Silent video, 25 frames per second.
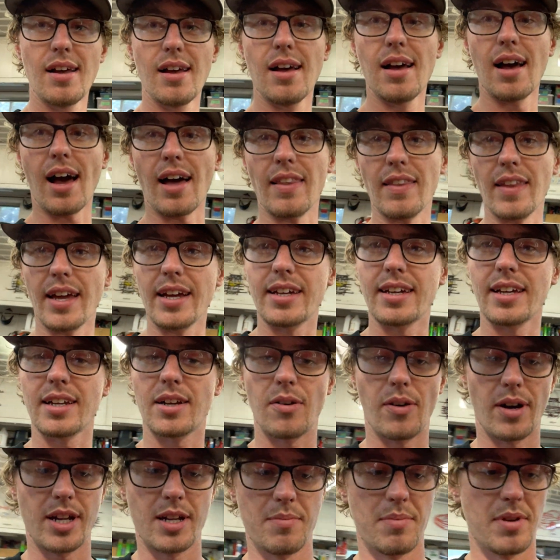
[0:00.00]
like it
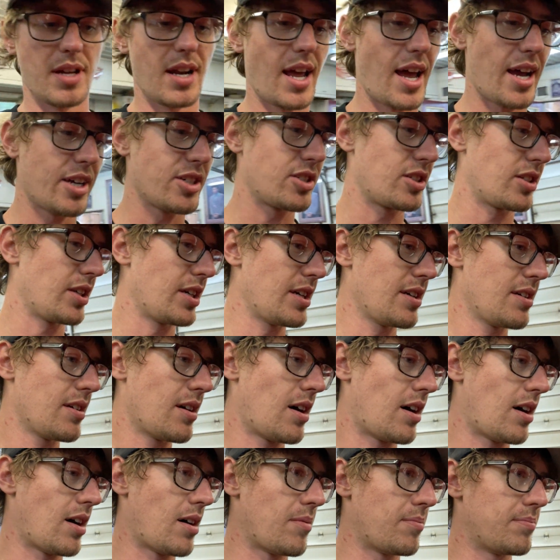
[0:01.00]
quite a bit, actually.
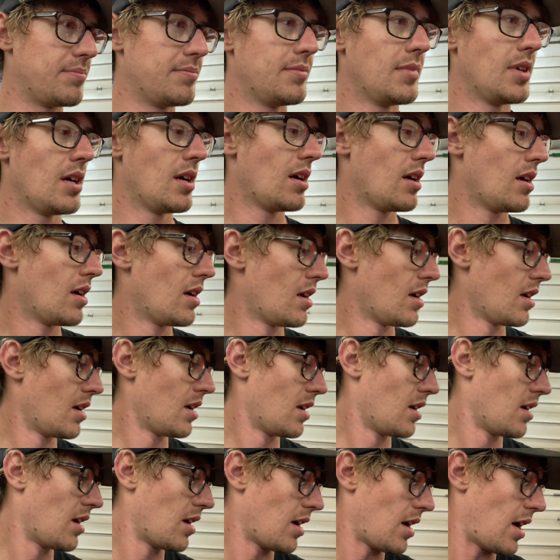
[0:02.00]
I
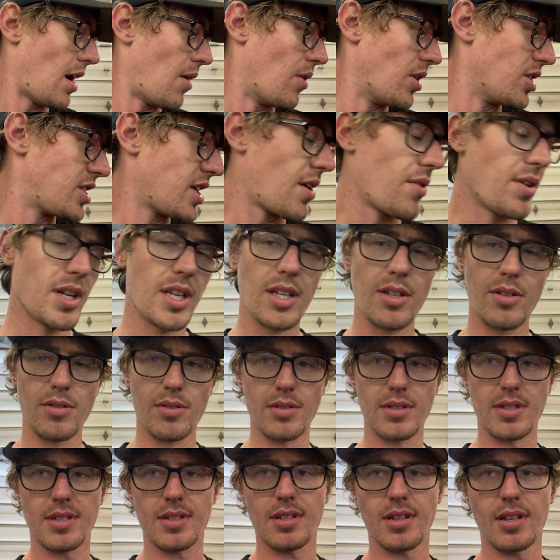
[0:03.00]
wish I would have
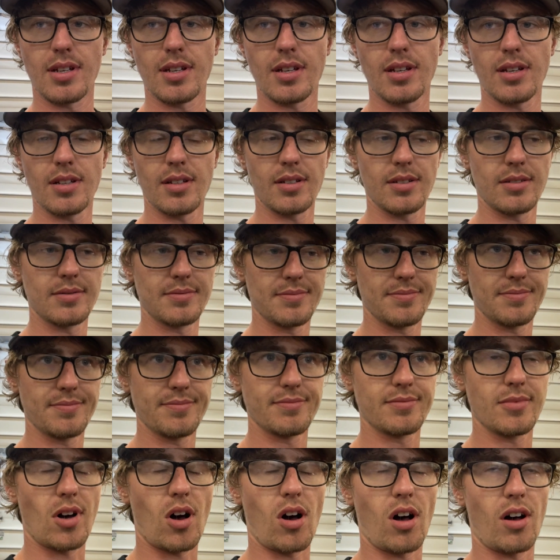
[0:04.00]
used
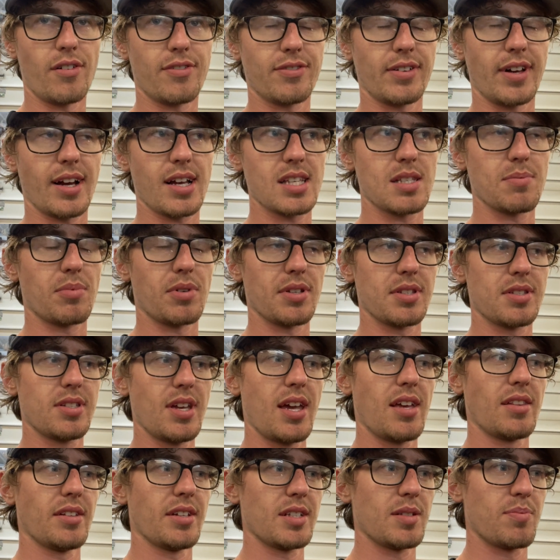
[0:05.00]
all flexible
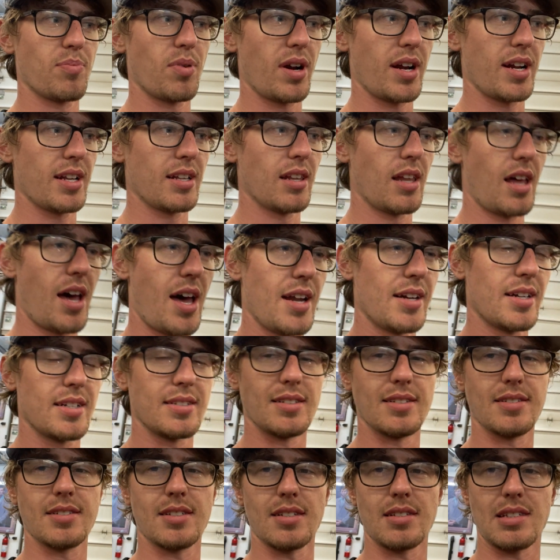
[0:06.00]
stainless braided line because
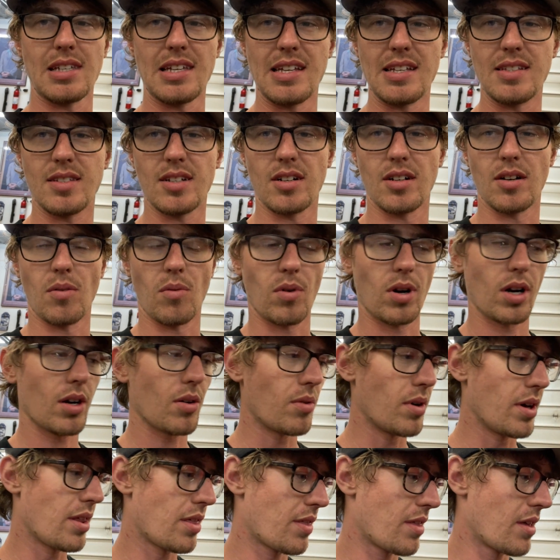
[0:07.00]
it's just easier to work
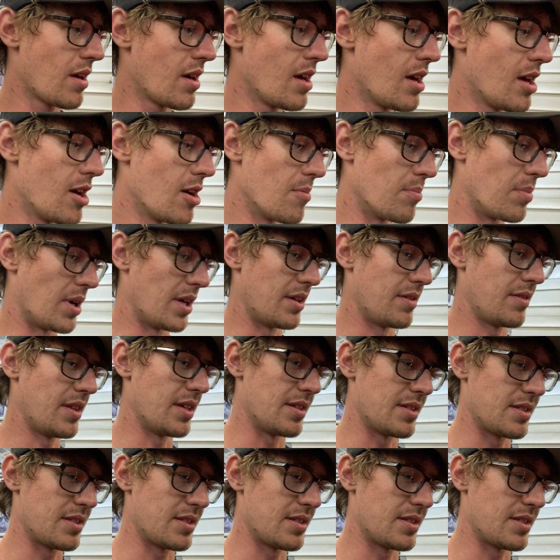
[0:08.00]
with. But this